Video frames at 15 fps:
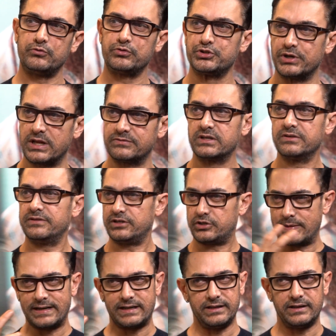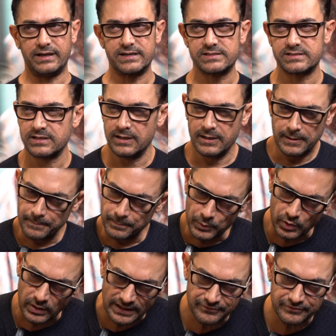Or should have given 20 hits.
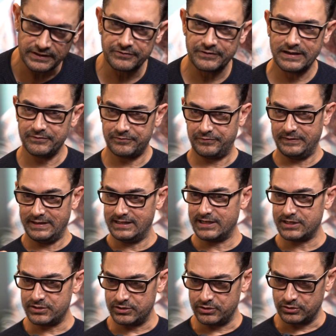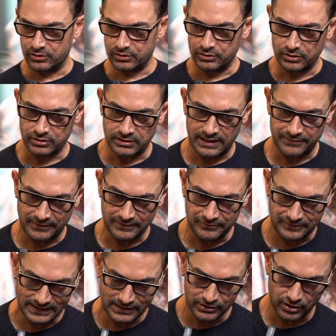No, if I feel that if I
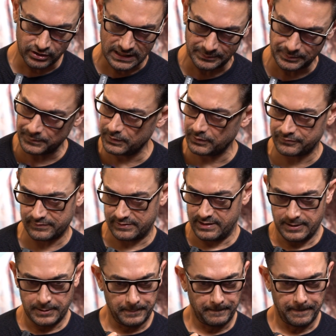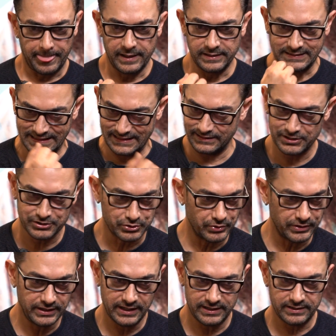feel you're capable of telling the
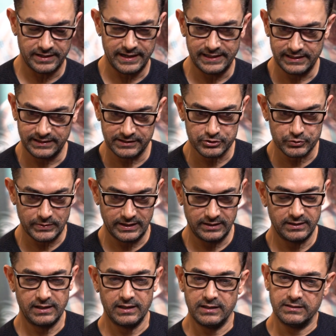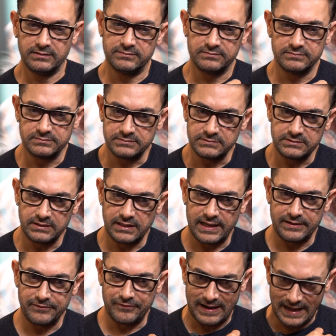story and narrating this well,
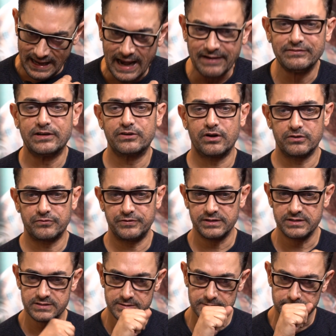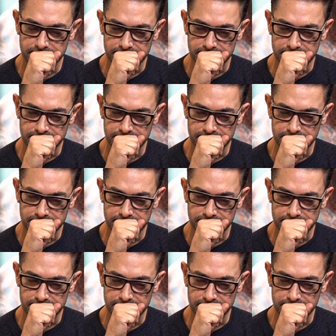and if I have that confidence,